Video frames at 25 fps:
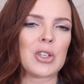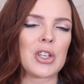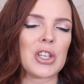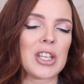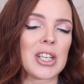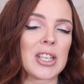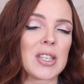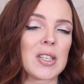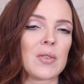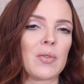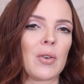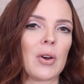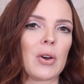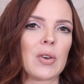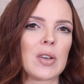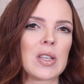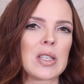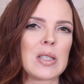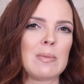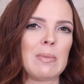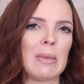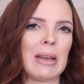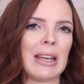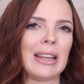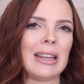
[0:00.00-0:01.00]
She does
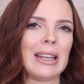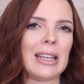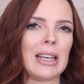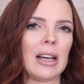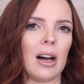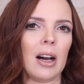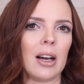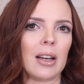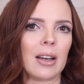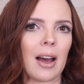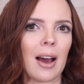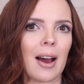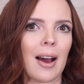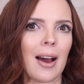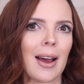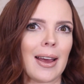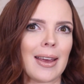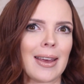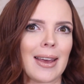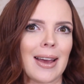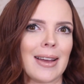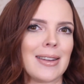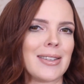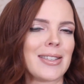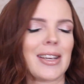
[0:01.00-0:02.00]
focus mainly on
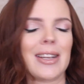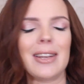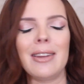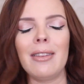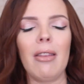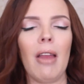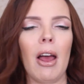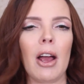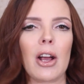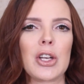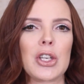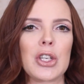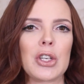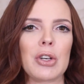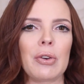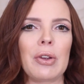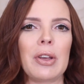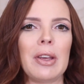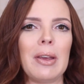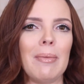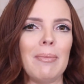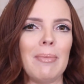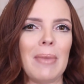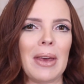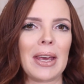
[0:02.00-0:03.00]
high-end and
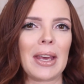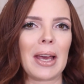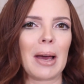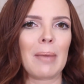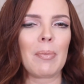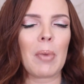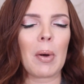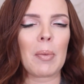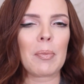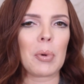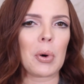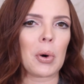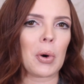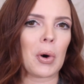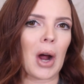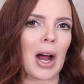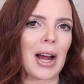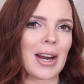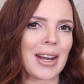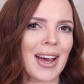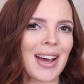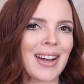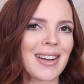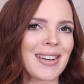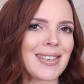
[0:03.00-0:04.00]
luxury makeup
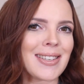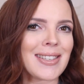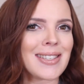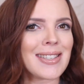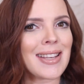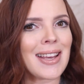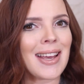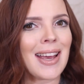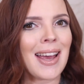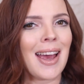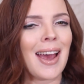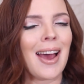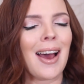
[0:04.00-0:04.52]
products.